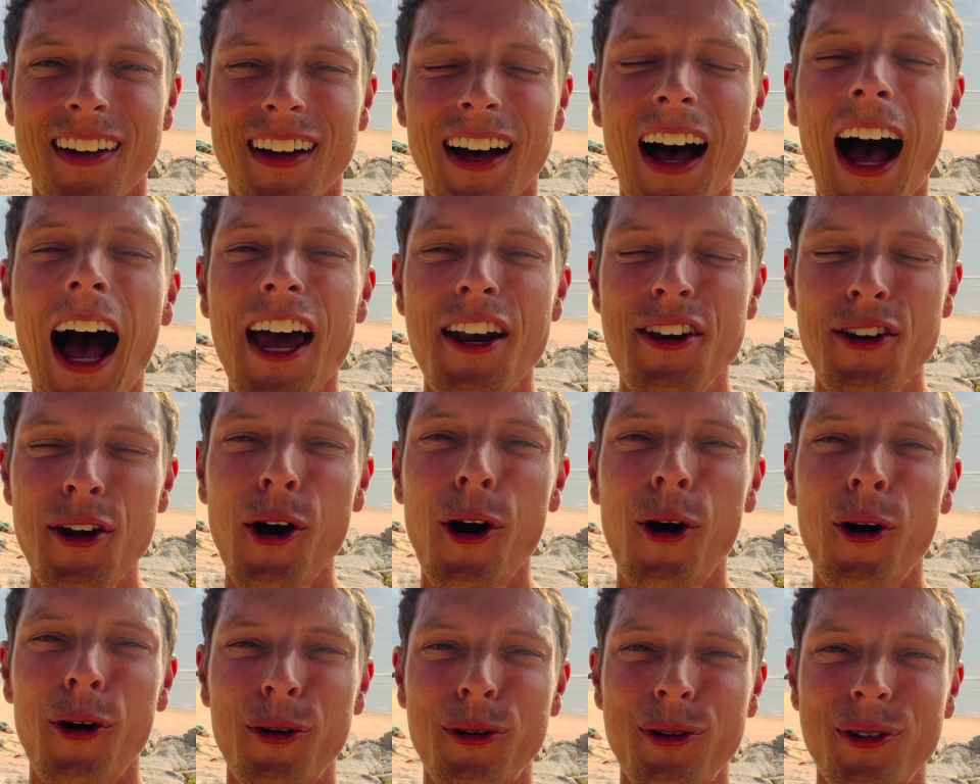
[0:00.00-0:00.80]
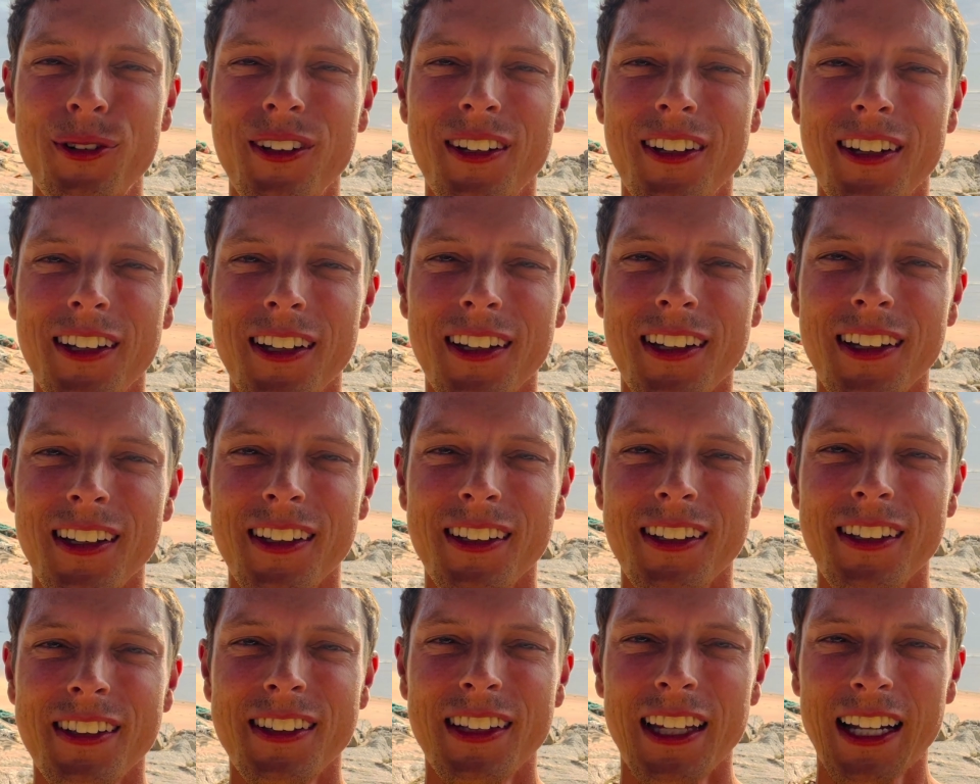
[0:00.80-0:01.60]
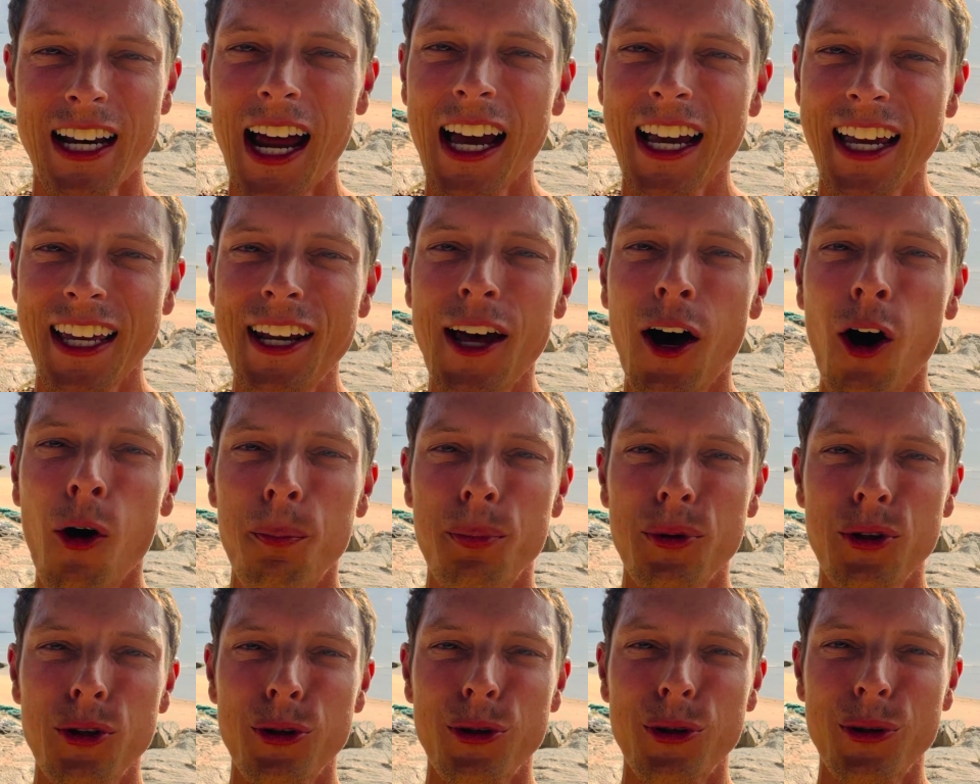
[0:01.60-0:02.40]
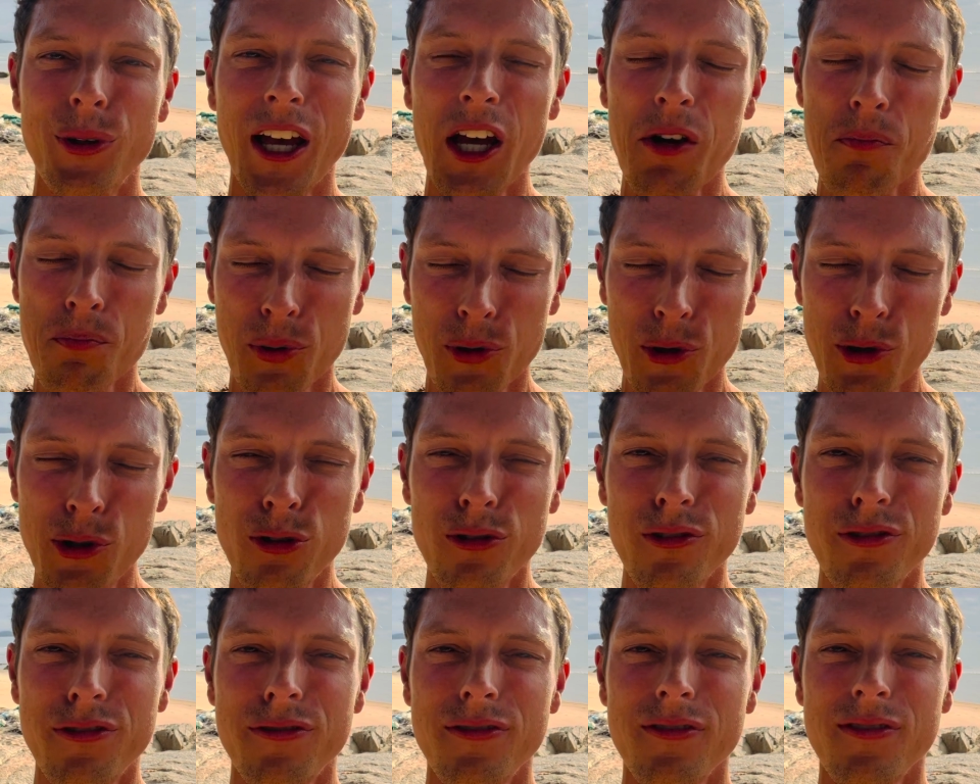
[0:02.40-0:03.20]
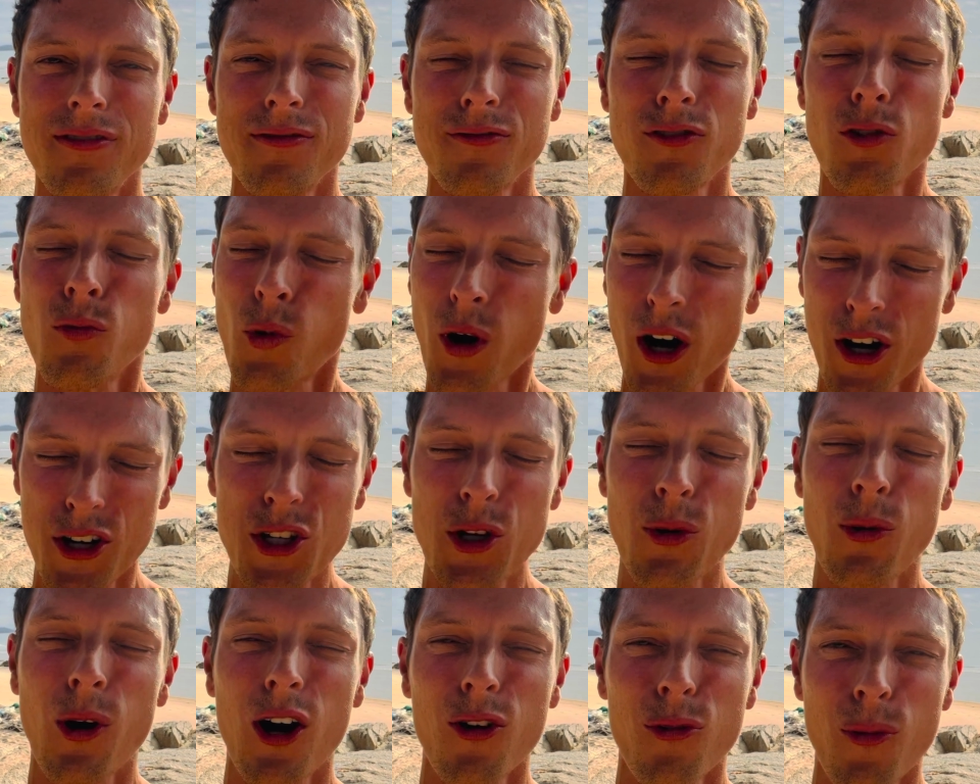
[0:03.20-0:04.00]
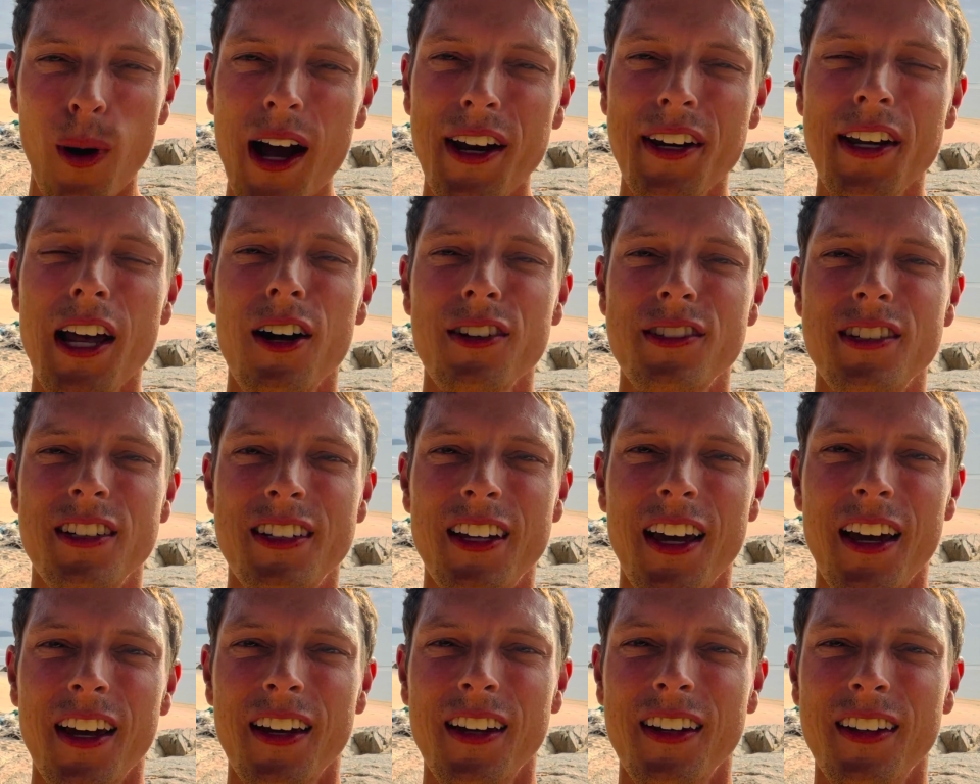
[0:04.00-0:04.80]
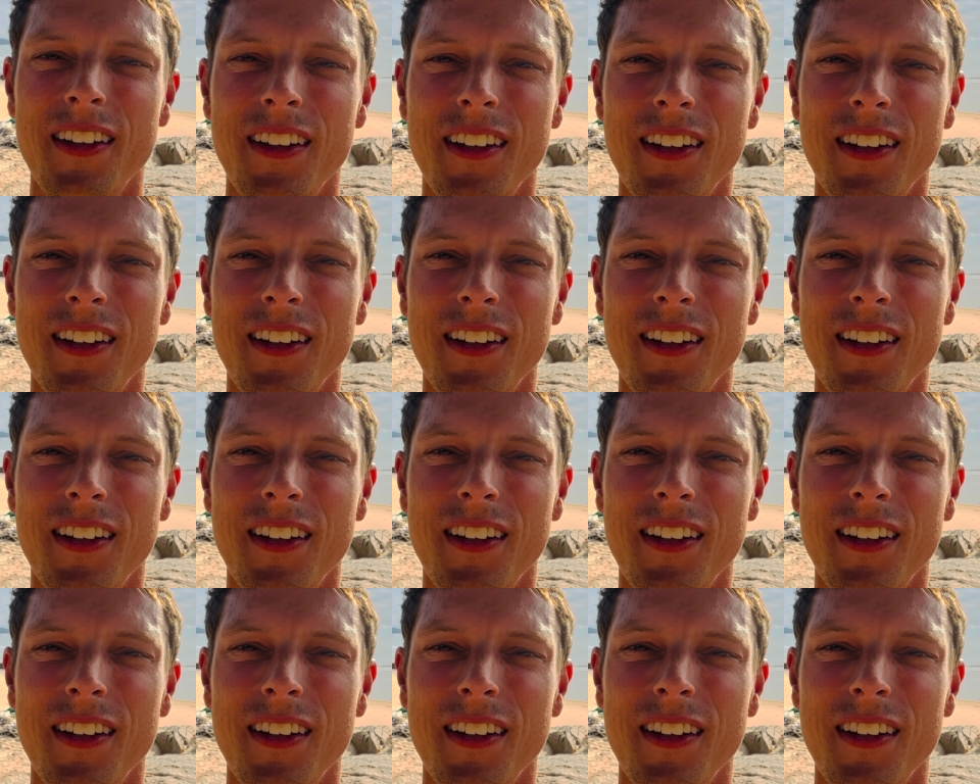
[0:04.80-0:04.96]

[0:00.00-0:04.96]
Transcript: I know that I can help you improve from where you are right now today.